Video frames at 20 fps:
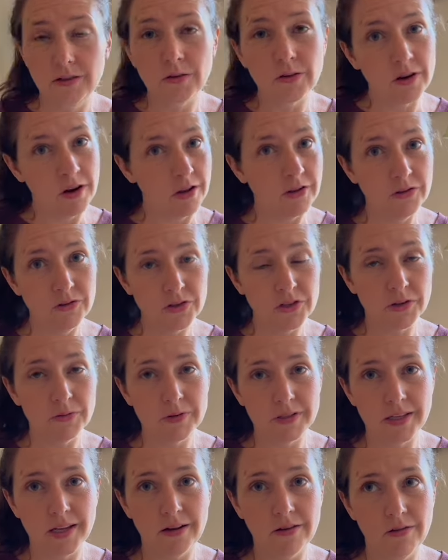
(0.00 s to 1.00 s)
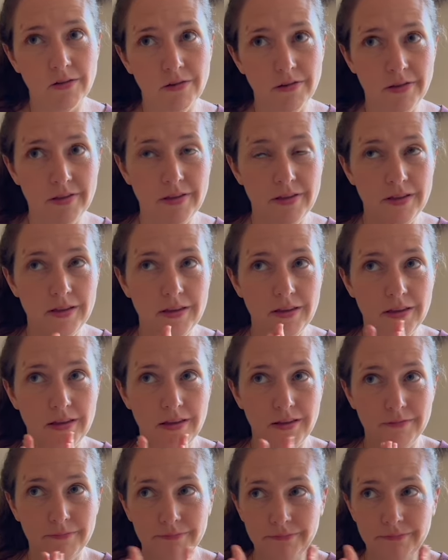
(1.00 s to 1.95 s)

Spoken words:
You can usually recycle the,